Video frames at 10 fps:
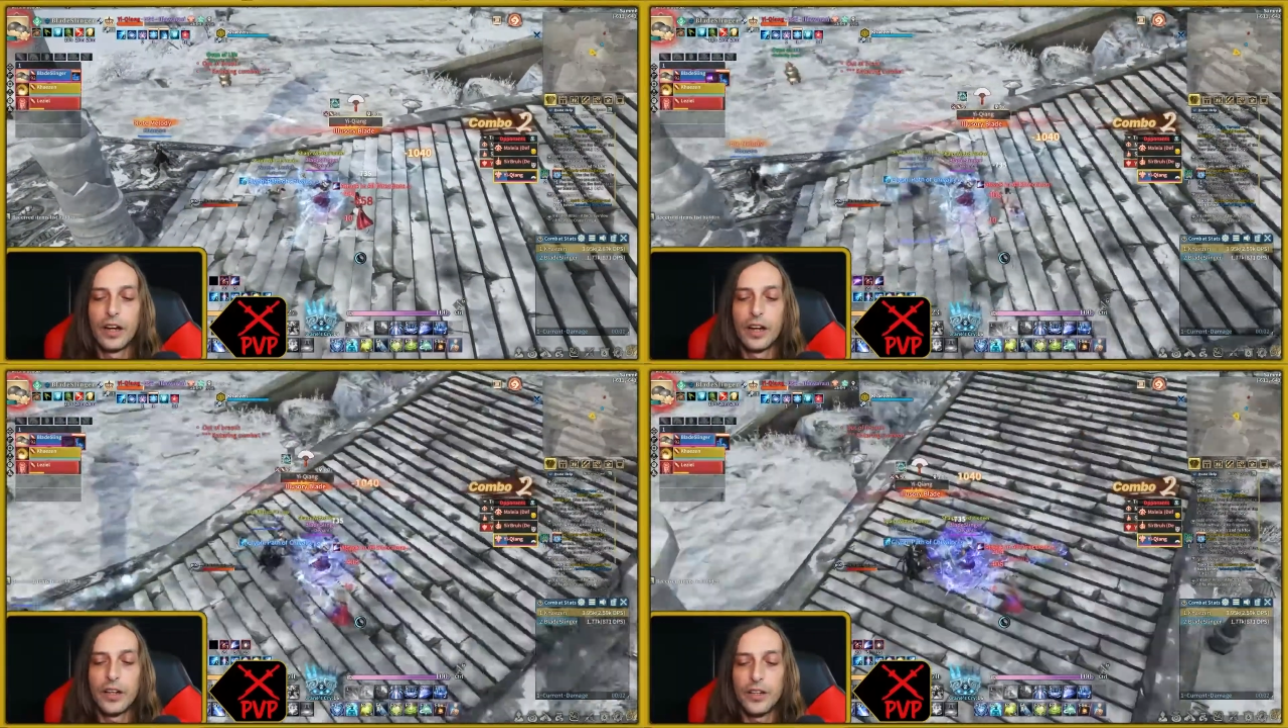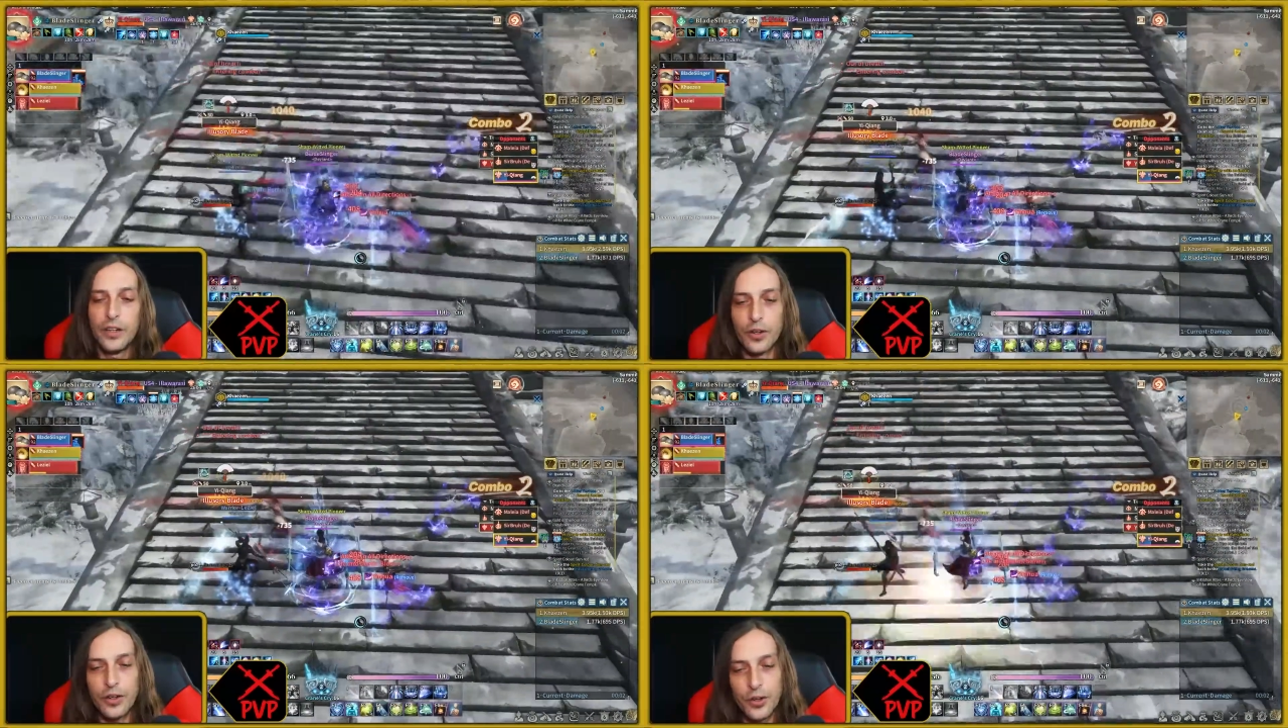
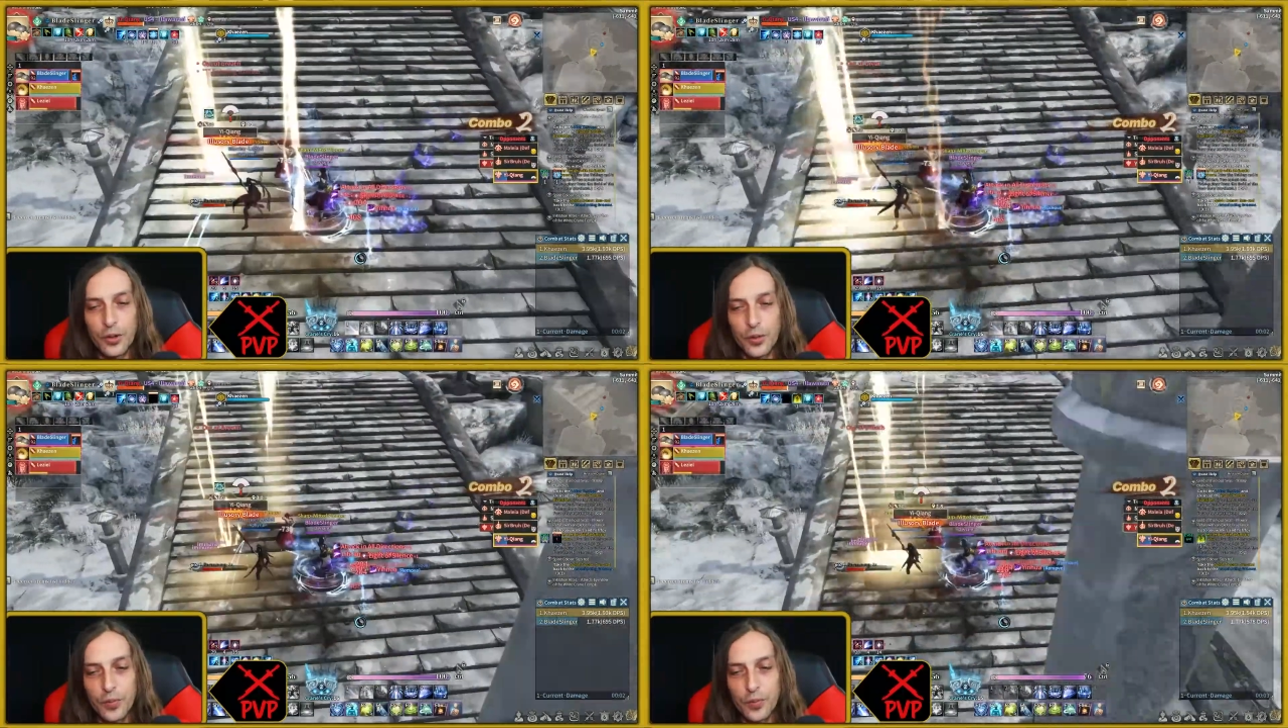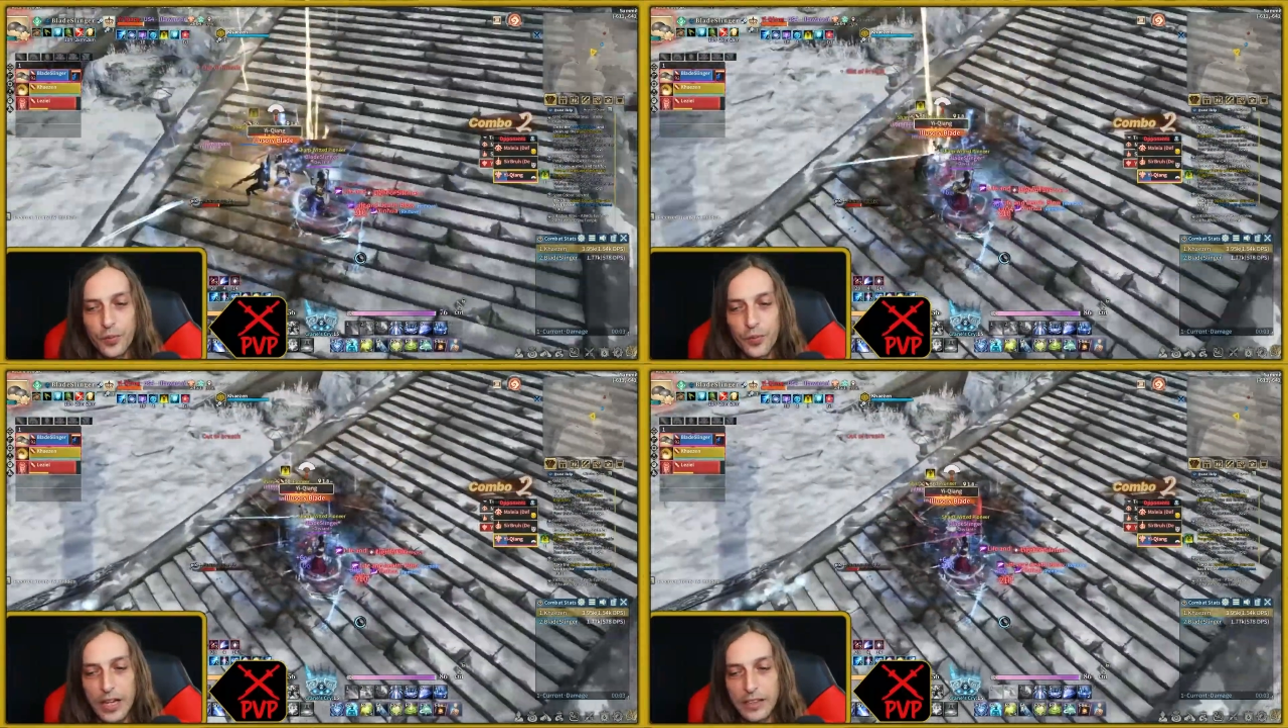you'll
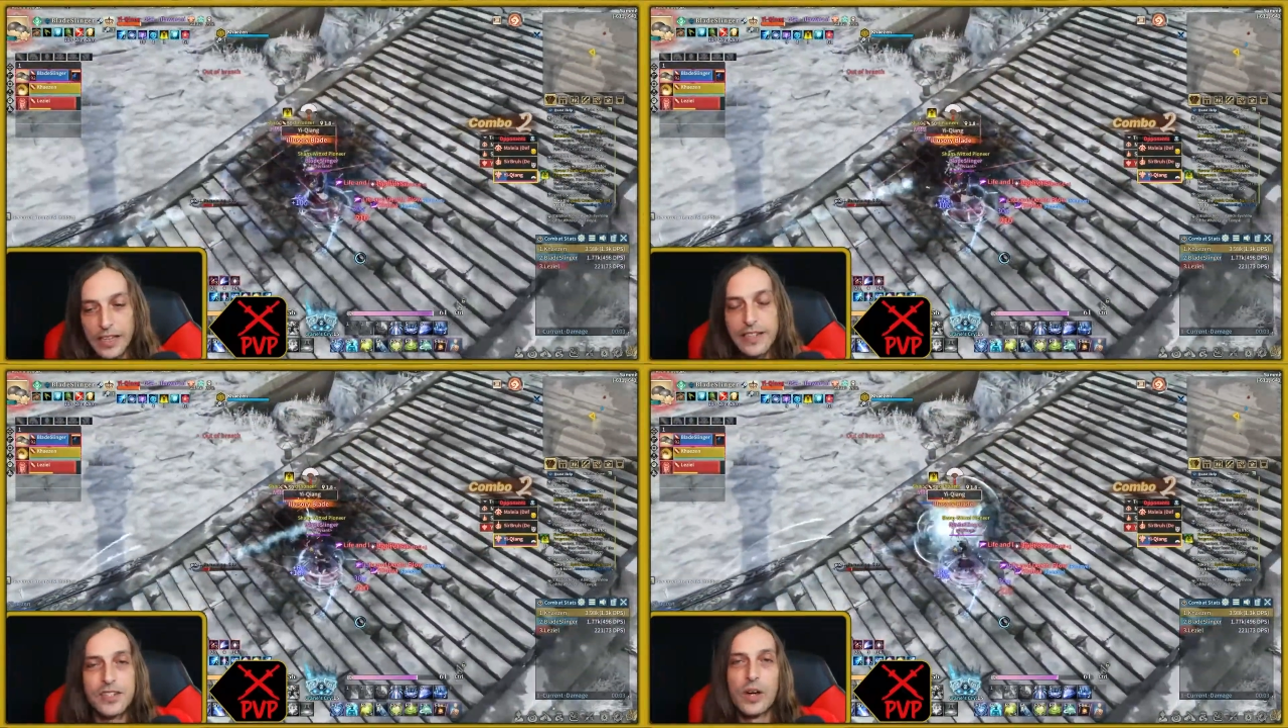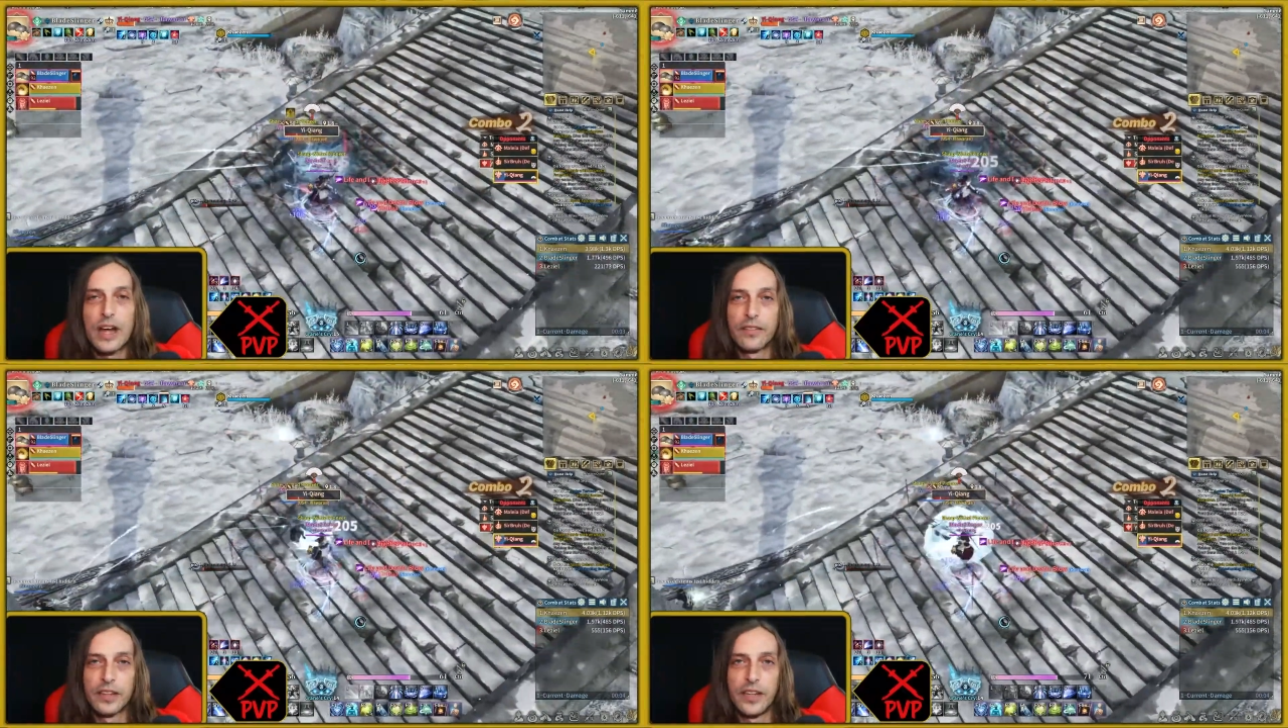at least you'll
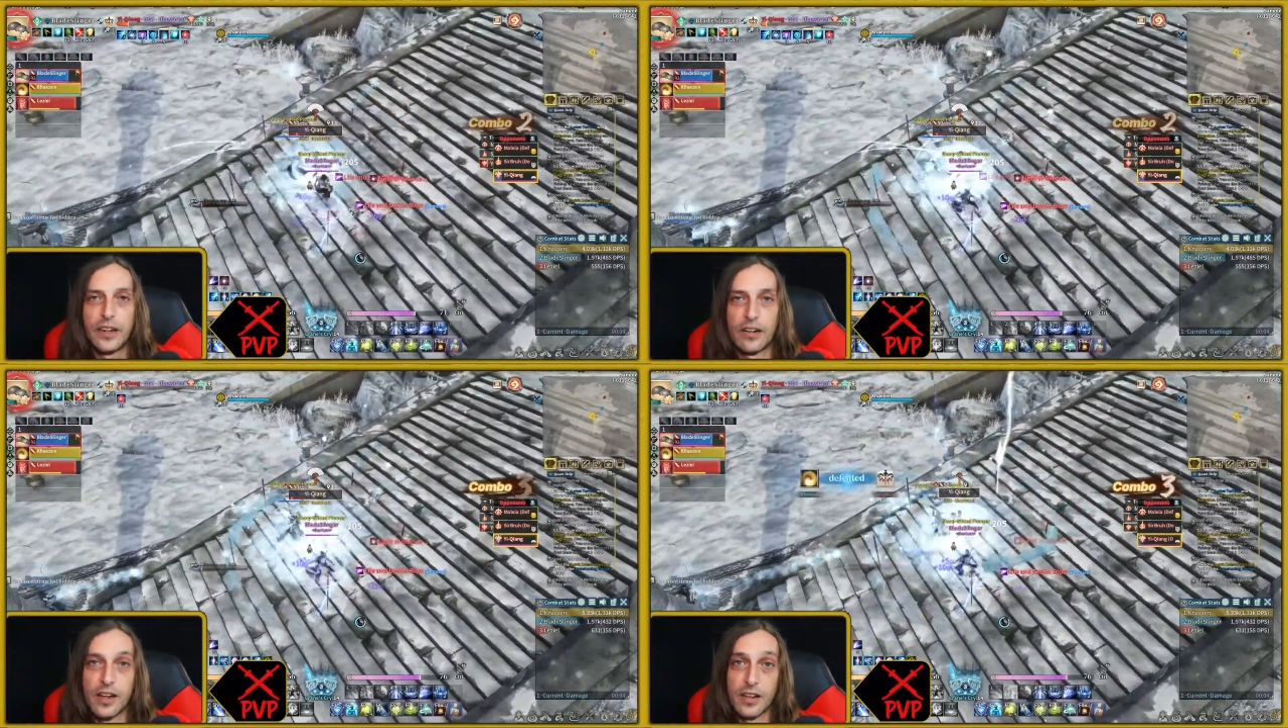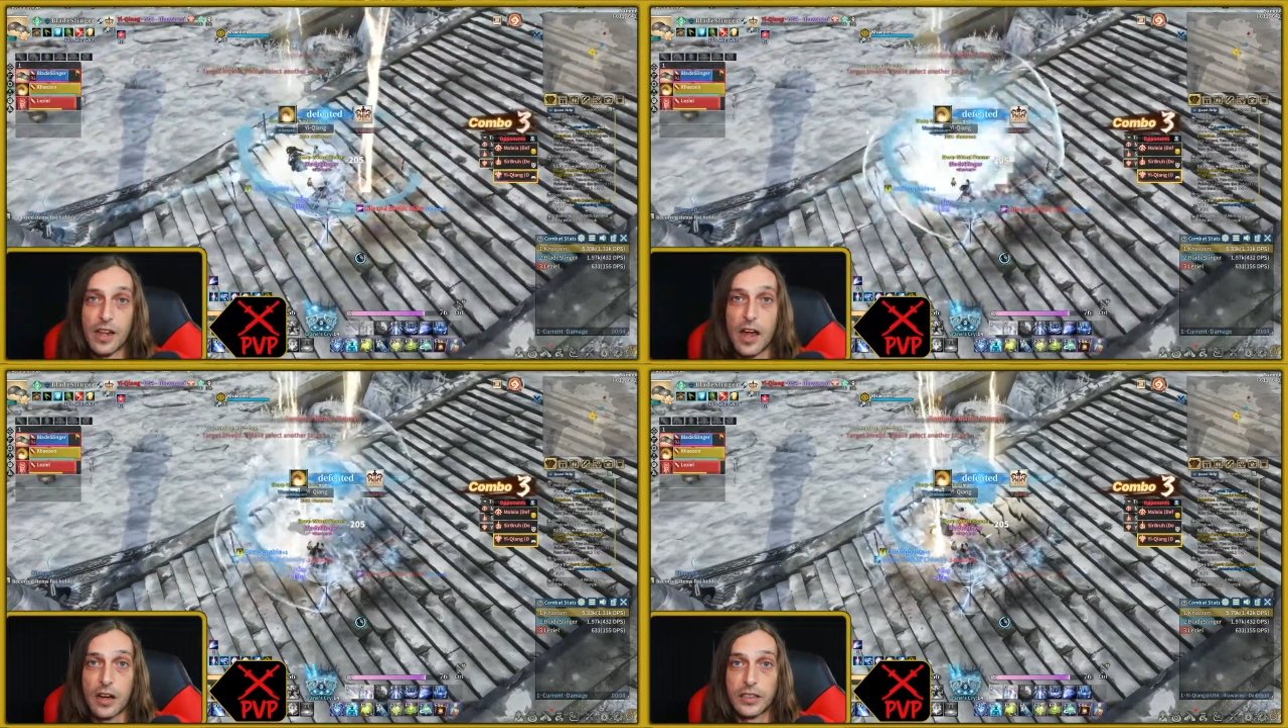have the gear
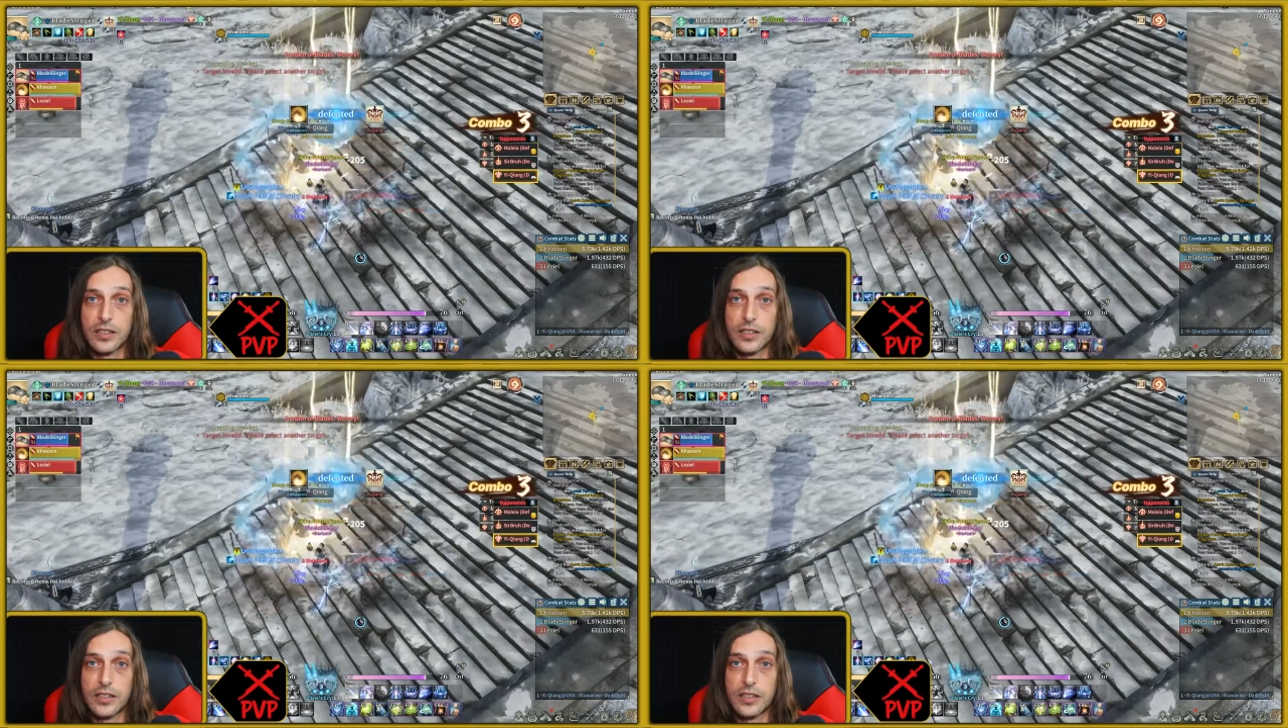unlocked,